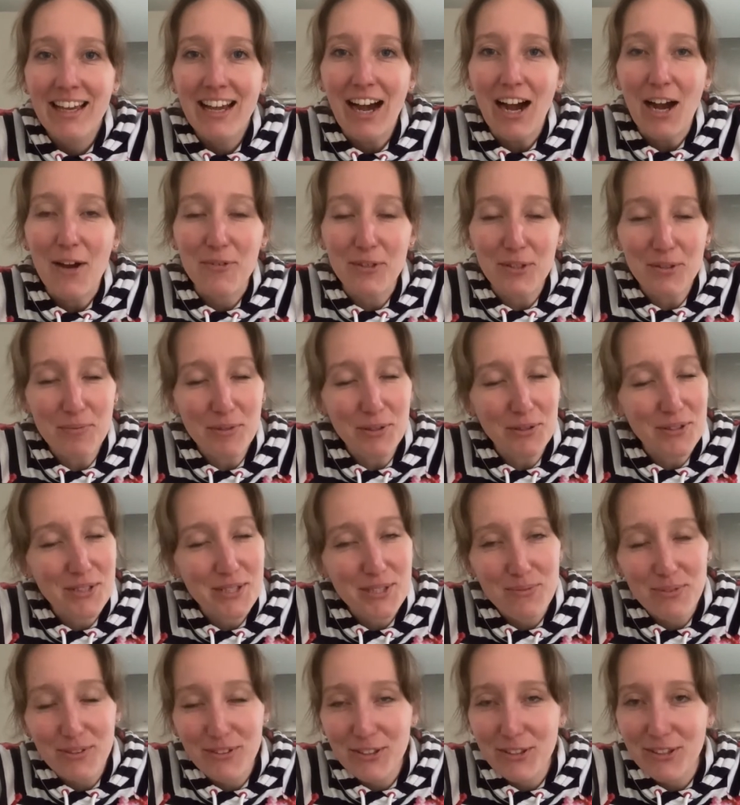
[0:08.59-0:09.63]
I'm going to be
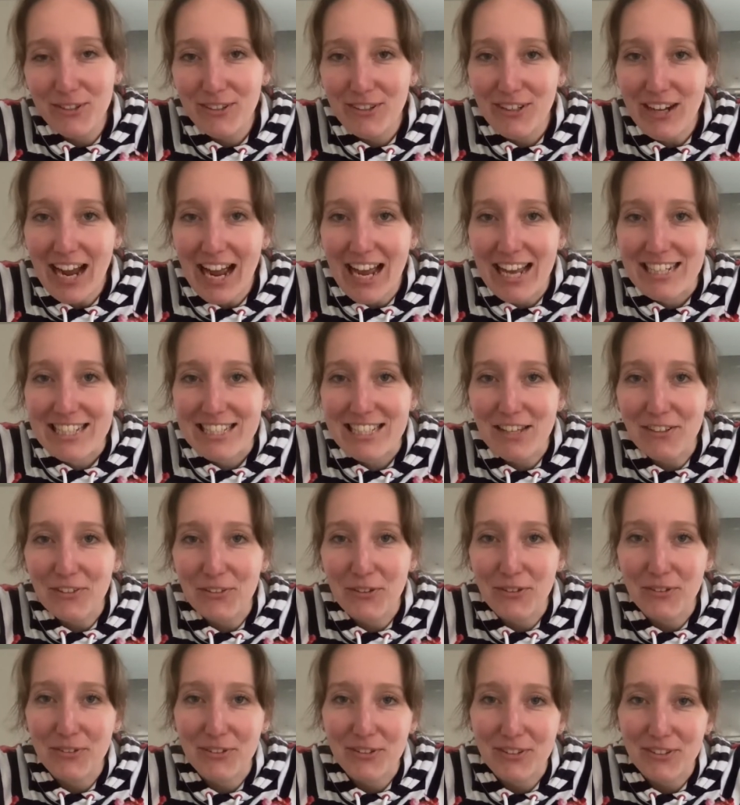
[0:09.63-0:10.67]
honest with you and tell
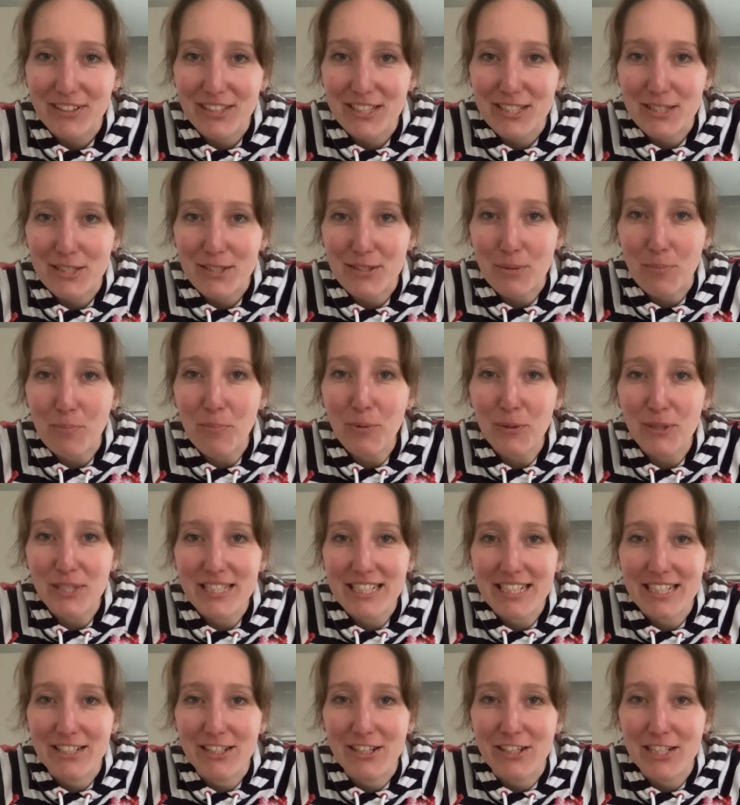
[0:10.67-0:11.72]
you that this is a
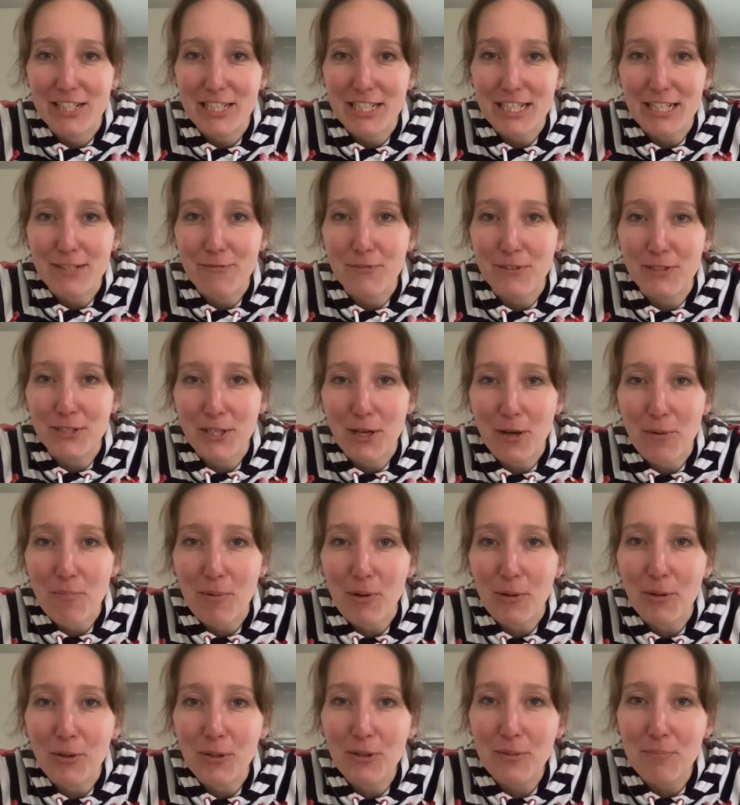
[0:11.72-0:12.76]
pretty nerdy video
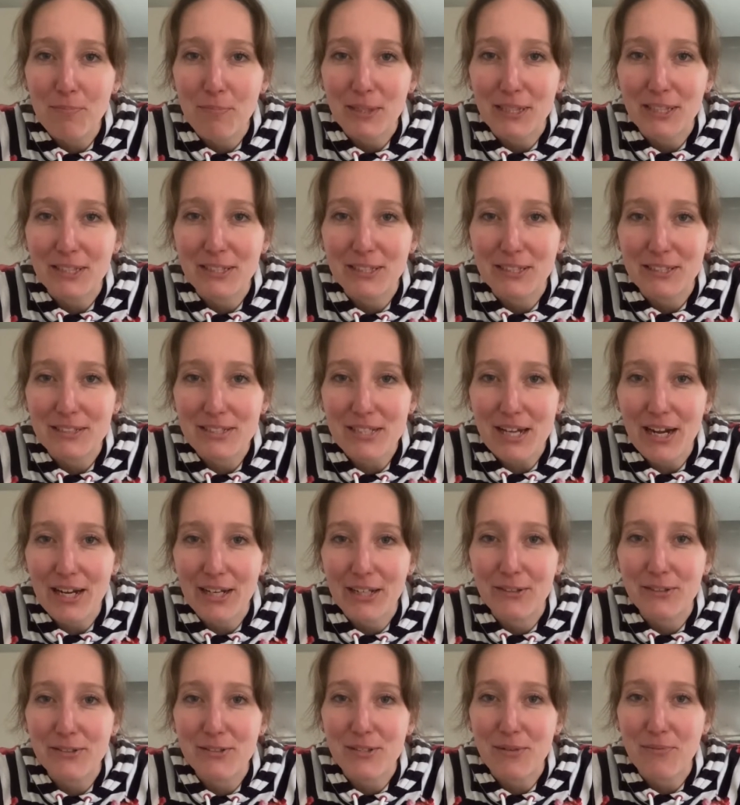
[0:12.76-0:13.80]
blog because I
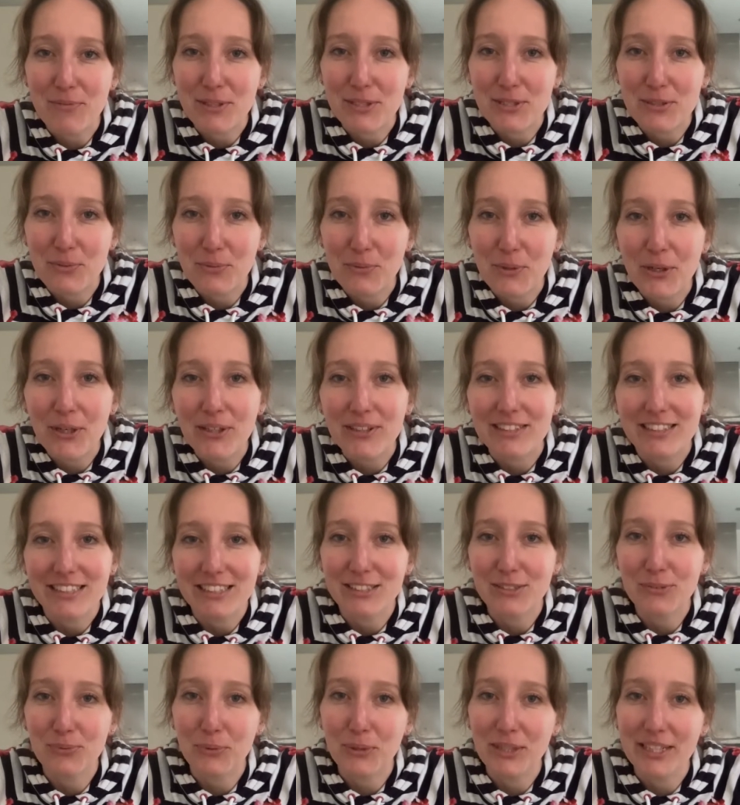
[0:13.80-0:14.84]
got something to work
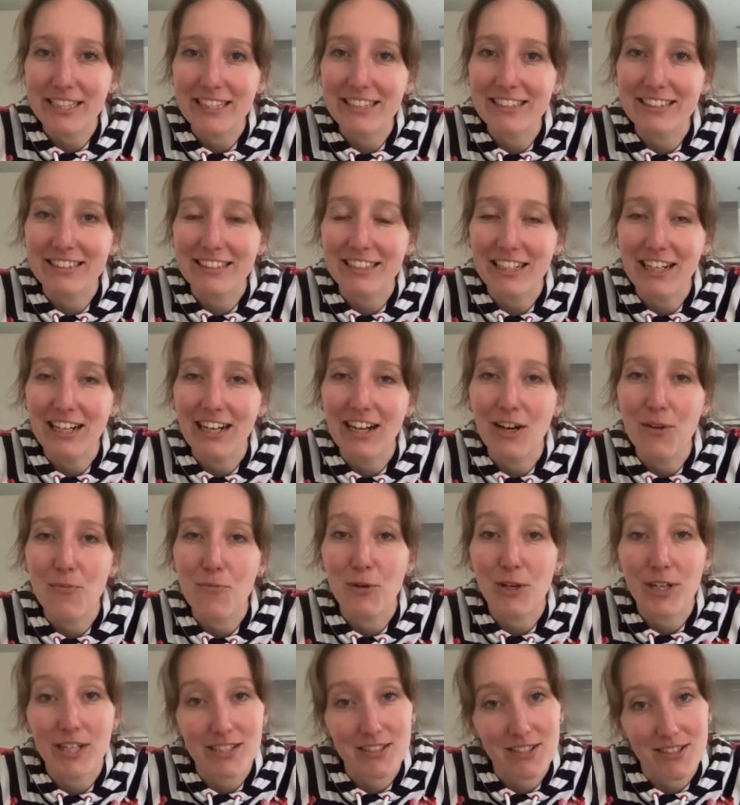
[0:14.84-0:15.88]
this week that I'm
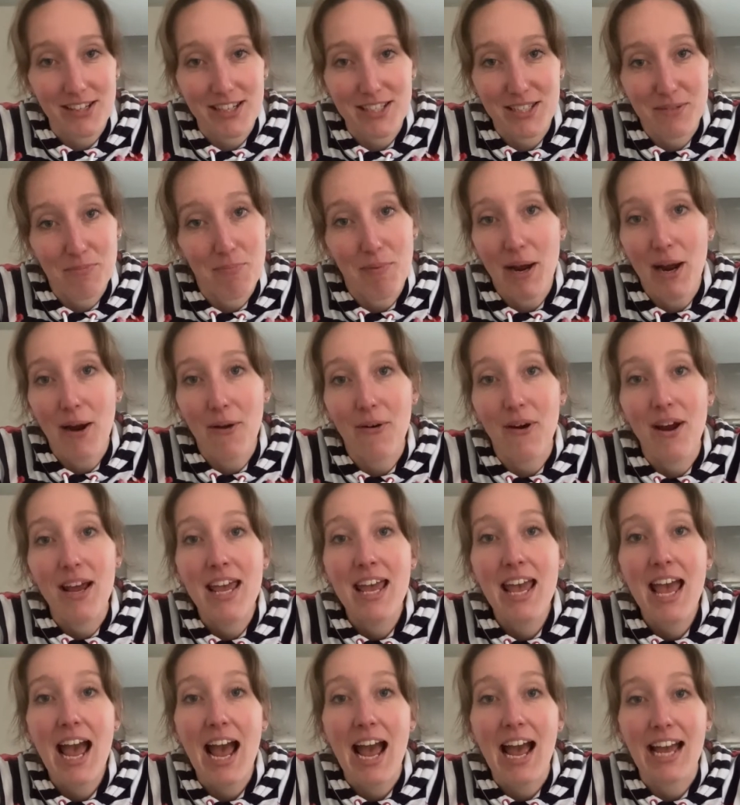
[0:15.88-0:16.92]
really excited about
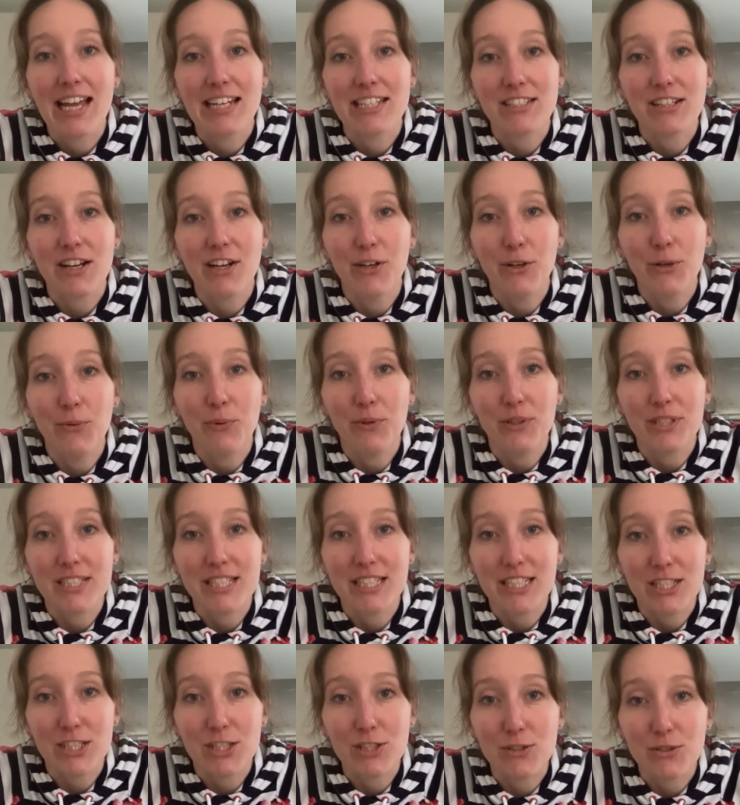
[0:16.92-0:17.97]
and I
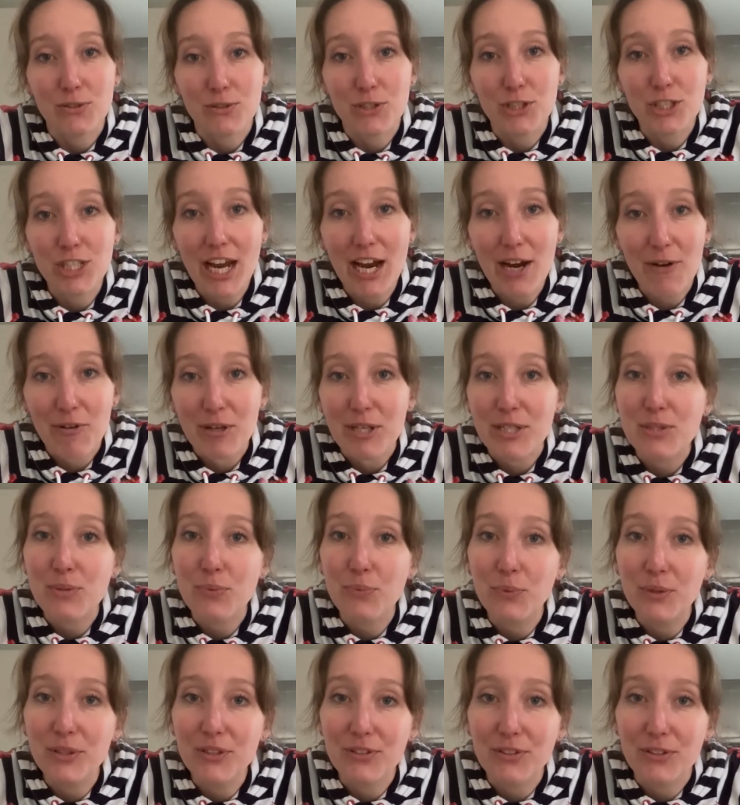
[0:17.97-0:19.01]
wanted to share it
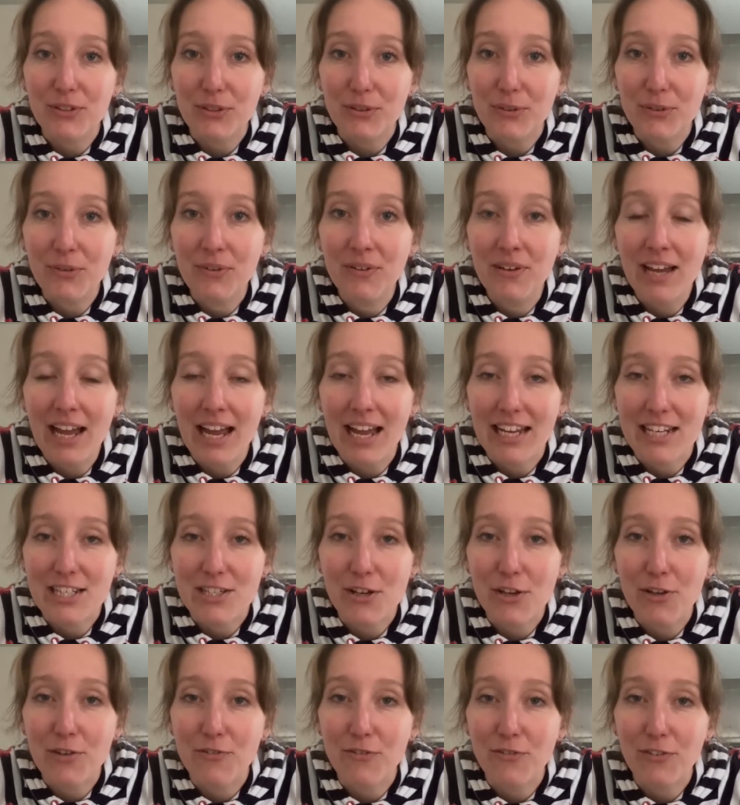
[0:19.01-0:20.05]
with you and
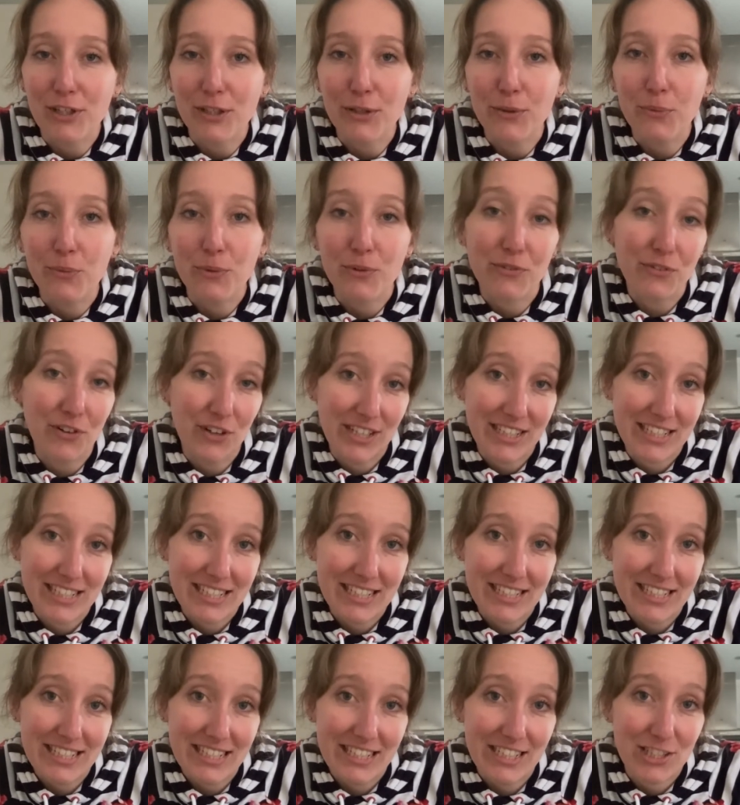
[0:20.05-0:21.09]
hopefully you will find
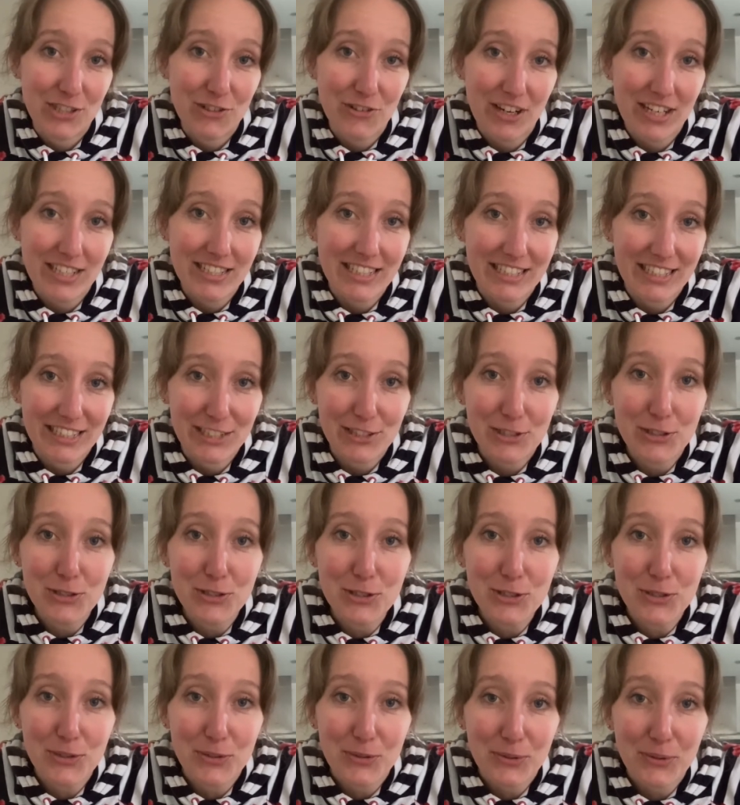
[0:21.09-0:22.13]
it interesting
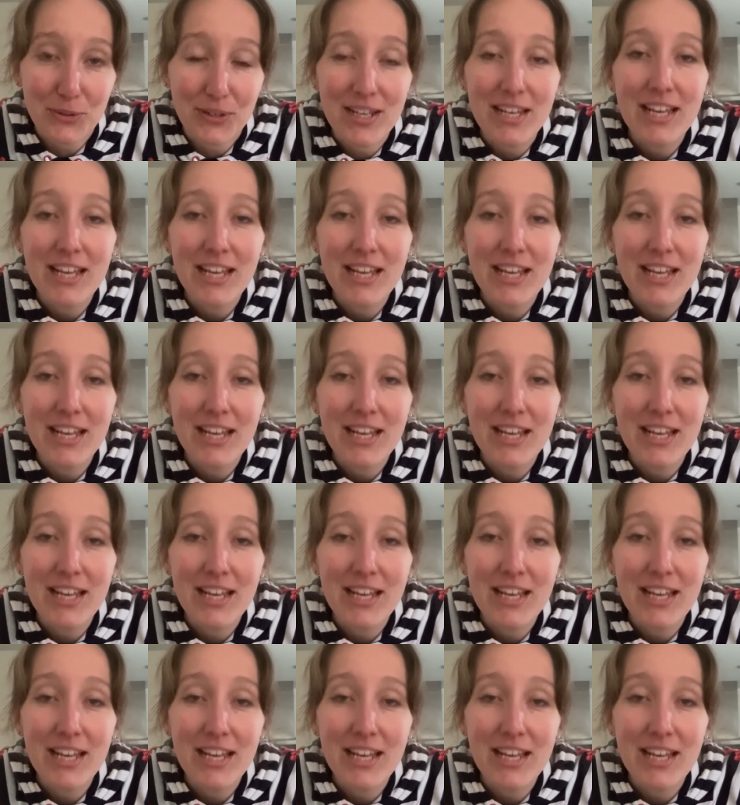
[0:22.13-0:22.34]
too.